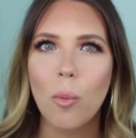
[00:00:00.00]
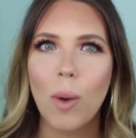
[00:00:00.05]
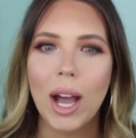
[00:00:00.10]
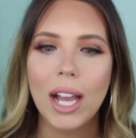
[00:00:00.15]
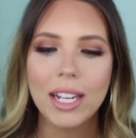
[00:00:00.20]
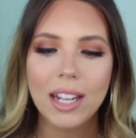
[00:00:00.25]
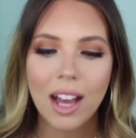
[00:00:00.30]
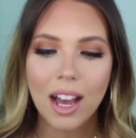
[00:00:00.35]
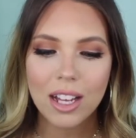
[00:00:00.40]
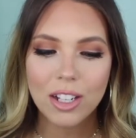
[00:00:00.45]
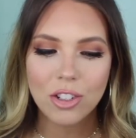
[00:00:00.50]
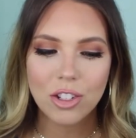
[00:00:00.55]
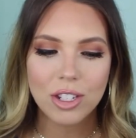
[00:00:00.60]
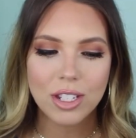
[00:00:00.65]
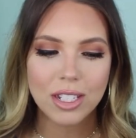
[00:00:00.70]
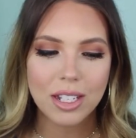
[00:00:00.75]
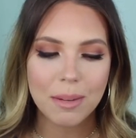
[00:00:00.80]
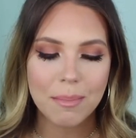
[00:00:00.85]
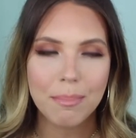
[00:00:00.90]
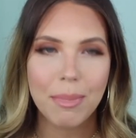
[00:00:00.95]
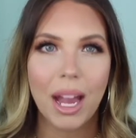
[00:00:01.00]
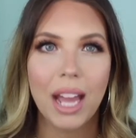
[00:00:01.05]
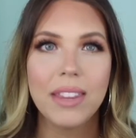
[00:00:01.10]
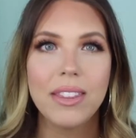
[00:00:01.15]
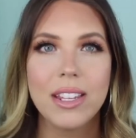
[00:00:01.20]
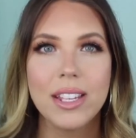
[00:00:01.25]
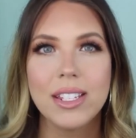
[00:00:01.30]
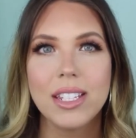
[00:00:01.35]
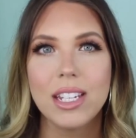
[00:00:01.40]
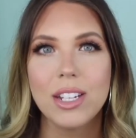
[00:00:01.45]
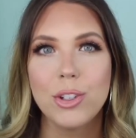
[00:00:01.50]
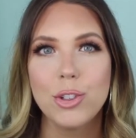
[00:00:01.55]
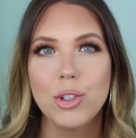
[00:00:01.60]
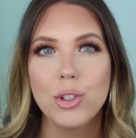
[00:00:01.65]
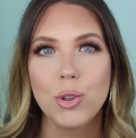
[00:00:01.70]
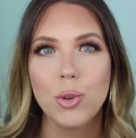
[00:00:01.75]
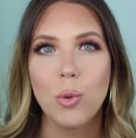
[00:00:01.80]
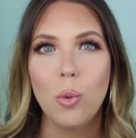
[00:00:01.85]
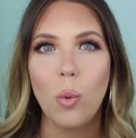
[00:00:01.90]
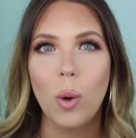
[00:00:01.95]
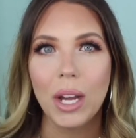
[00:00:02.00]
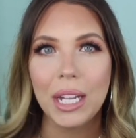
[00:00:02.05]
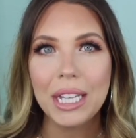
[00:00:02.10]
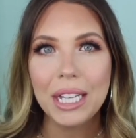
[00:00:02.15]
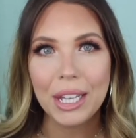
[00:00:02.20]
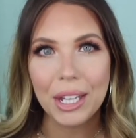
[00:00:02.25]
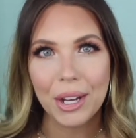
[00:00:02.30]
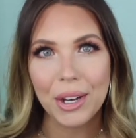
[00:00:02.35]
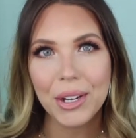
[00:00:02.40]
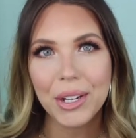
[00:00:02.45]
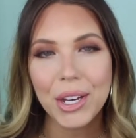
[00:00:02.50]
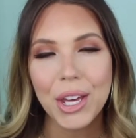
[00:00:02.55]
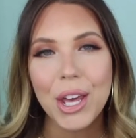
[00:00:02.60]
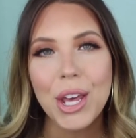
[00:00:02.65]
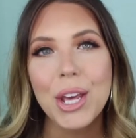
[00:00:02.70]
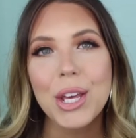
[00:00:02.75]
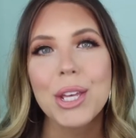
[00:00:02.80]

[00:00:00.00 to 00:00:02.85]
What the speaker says: why not just combine this into one look